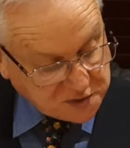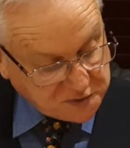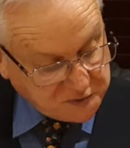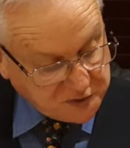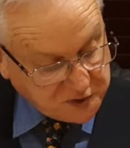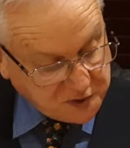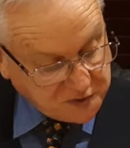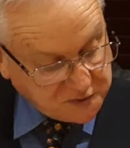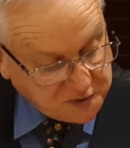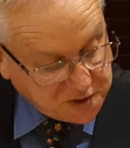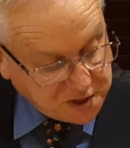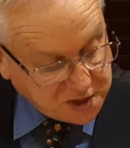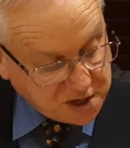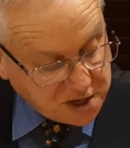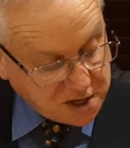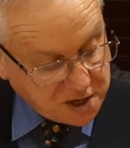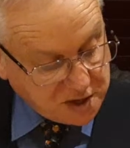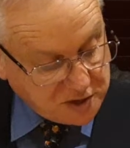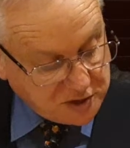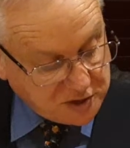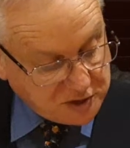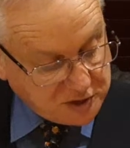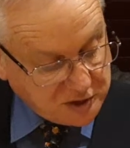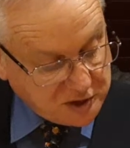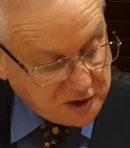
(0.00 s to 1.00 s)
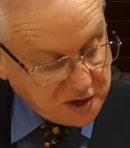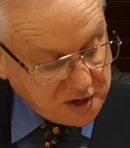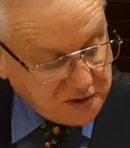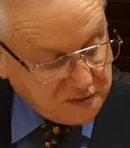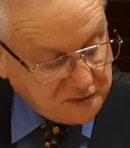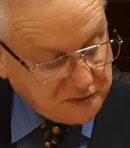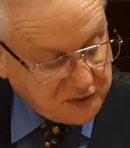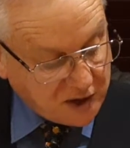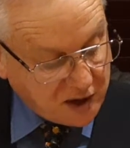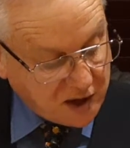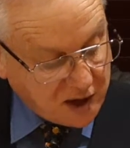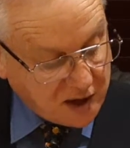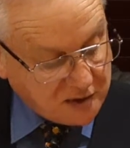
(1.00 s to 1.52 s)

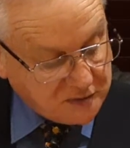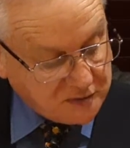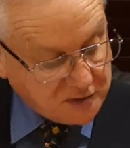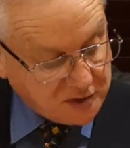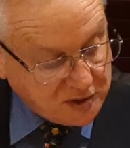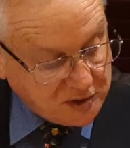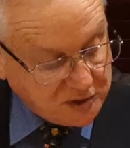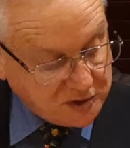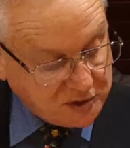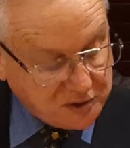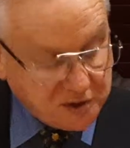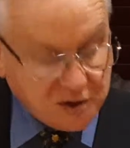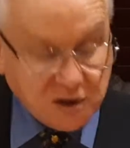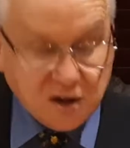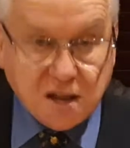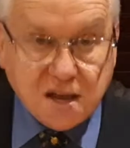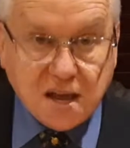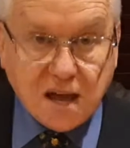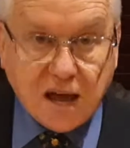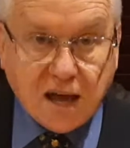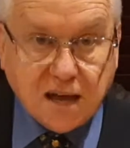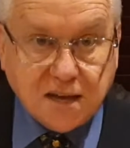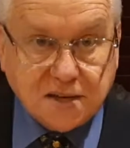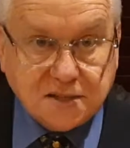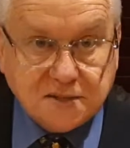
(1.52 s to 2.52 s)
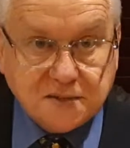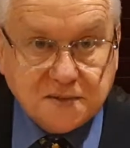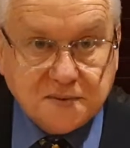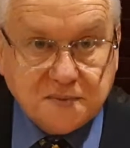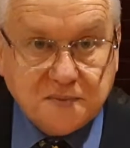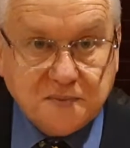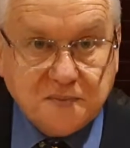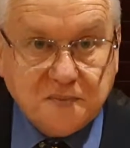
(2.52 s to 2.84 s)
15:35-38.